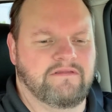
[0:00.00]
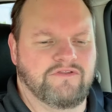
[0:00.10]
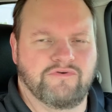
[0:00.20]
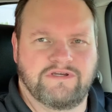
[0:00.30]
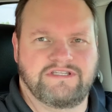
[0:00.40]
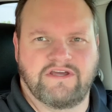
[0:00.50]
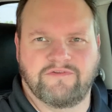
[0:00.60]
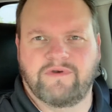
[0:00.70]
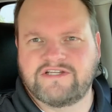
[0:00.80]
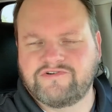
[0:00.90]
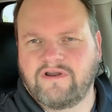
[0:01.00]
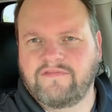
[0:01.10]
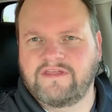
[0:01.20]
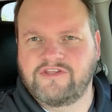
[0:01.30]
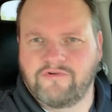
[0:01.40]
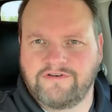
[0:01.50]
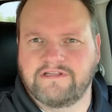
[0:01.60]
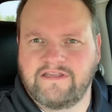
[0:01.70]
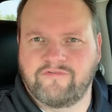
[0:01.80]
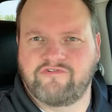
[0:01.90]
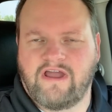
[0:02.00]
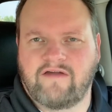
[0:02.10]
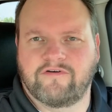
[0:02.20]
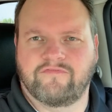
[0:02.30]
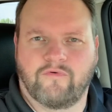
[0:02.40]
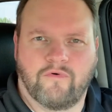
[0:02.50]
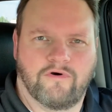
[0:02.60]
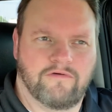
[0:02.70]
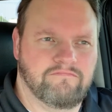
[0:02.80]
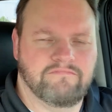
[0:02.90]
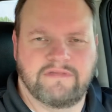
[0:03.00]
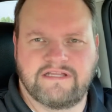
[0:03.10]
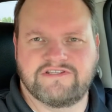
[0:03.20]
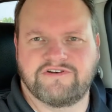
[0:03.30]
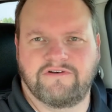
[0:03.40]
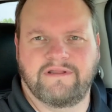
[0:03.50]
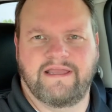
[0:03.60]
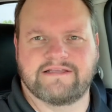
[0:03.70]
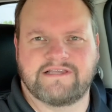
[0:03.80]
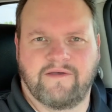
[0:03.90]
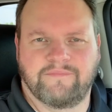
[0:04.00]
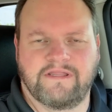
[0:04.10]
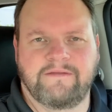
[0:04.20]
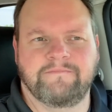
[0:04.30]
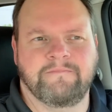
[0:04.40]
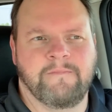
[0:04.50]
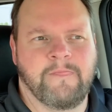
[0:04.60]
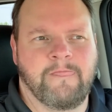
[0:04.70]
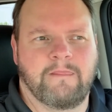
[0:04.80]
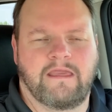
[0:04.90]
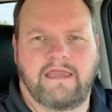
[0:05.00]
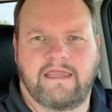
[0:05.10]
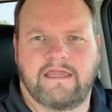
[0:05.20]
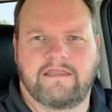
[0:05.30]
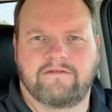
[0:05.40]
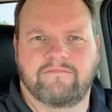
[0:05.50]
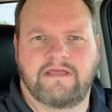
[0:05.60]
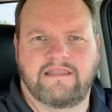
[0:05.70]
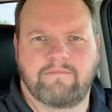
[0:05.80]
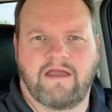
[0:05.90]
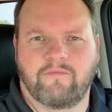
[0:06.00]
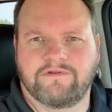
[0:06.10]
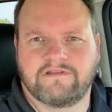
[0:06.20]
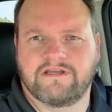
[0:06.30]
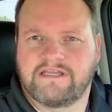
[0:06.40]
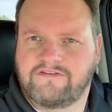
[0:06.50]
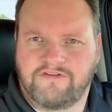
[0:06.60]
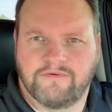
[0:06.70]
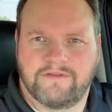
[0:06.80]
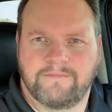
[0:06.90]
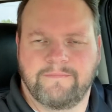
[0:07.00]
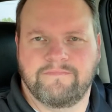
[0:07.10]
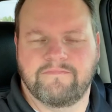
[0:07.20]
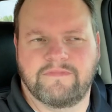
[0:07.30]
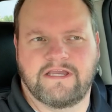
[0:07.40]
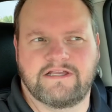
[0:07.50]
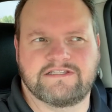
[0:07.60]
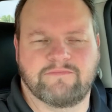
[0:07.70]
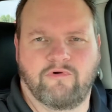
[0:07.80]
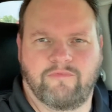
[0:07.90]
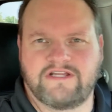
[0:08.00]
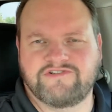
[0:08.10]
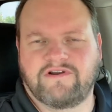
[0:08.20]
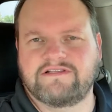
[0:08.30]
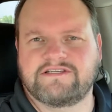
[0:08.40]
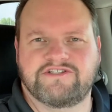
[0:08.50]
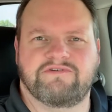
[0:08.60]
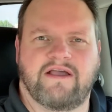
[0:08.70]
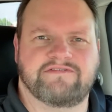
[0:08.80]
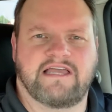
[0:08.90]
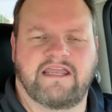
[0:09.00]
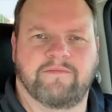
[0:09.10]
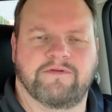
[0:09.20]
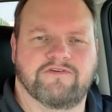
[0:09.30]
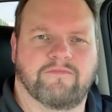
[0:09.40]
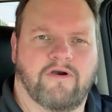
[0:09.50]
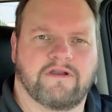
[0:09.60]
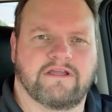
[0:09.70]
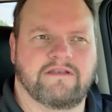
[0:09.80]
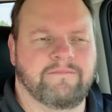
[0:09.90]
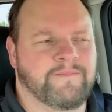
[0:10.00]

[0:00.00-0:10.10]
you could tell the restaurant that you're a delivery driver for insert X company and that they might want to look into it, because the more restaurants that you have sign up in your market,